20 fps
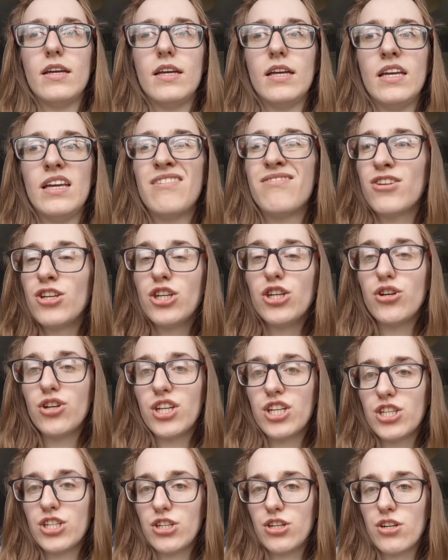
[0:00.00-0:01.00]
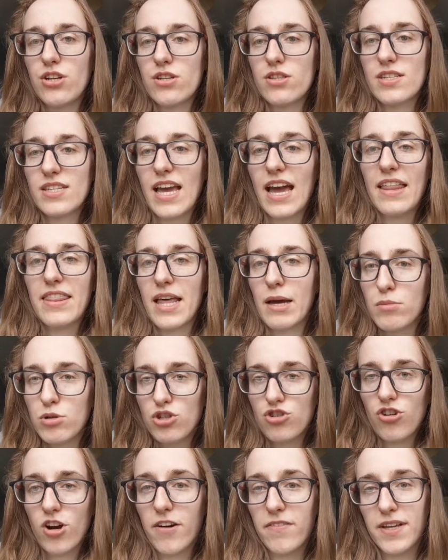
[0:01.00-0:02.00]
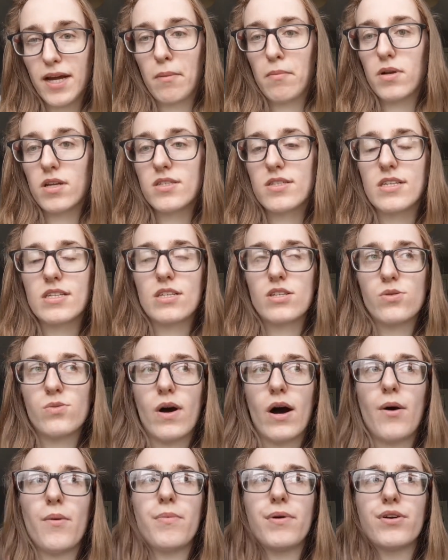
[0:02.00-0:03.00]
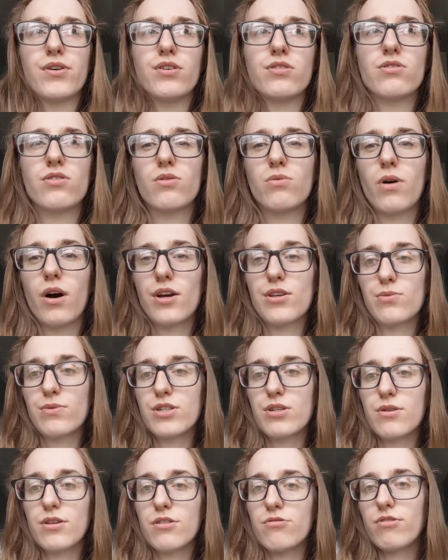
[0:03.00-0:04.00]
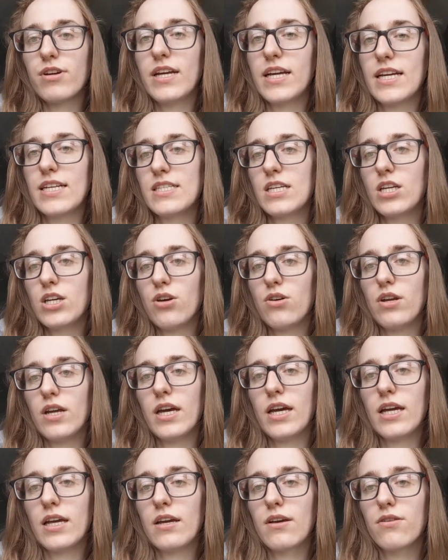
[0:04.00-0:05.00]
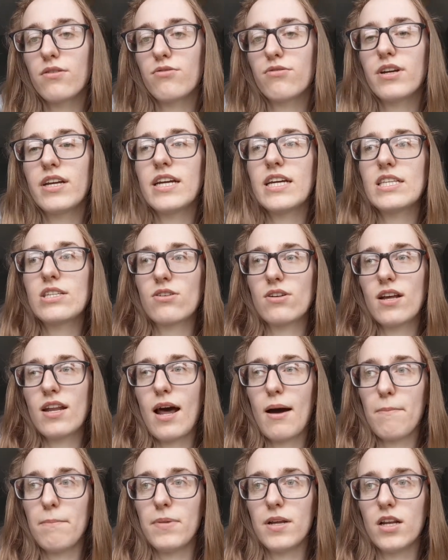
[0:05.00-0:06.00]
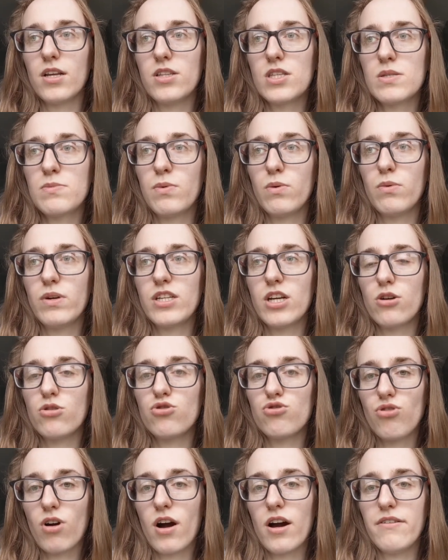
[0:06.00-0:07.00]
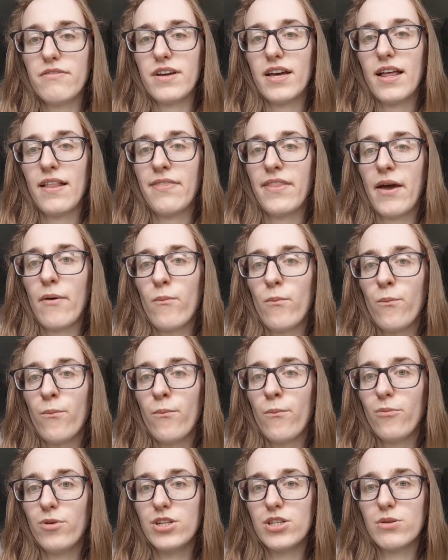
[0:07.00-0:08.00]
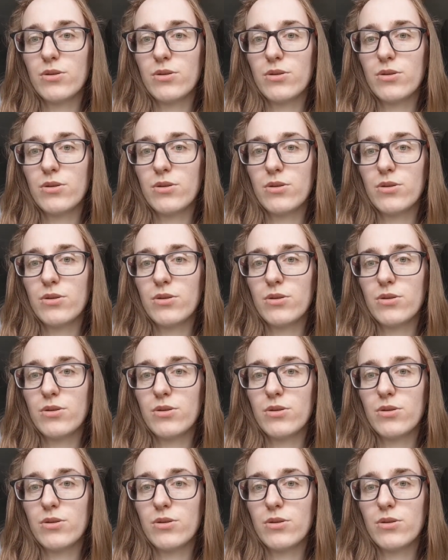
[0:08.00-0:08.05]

even uni students getting them to drive the ambulances as well, because otherwise we're doing 3 years at uni, 3 years on an ambulance, but we don't drive it, and then we